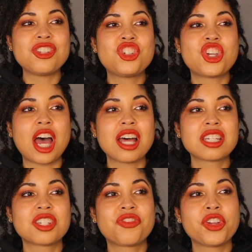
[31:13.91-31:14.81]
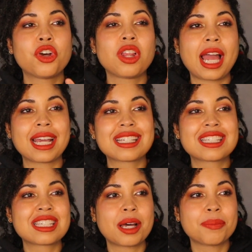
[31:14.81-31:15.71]
I just feel like
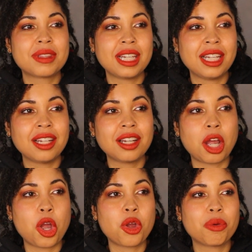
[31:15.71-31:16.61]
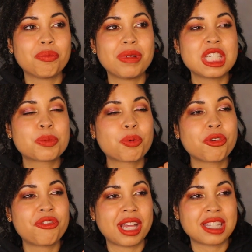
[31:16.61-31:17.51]
something is
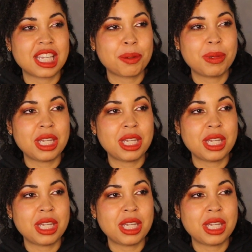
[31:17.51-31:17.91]
preventing